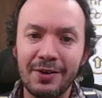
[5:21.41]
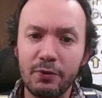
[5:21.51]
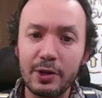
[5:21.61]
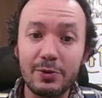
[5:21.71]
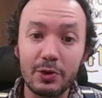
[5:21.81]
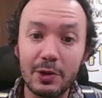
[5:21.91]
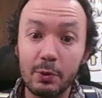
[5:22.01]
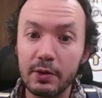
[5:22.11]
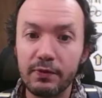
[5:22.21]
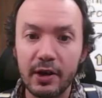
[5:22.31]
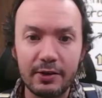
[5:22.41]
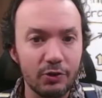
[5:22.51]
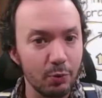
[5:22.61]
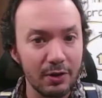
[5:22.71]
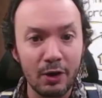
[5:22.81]
Frequently, what we find
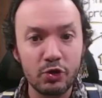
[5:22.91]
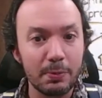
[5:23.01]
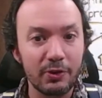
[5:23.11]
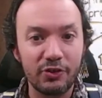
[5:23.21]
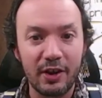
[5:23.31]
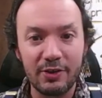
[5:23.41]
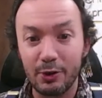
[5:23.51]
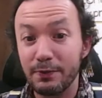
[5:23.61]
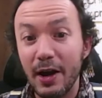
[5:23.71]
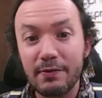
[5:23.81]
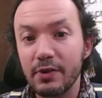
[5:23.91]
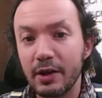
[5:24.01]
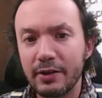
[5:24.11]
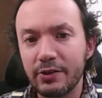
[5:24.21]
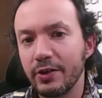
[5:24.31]
is 100% or
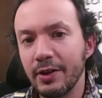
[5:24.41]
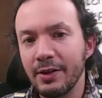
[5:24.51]
5/9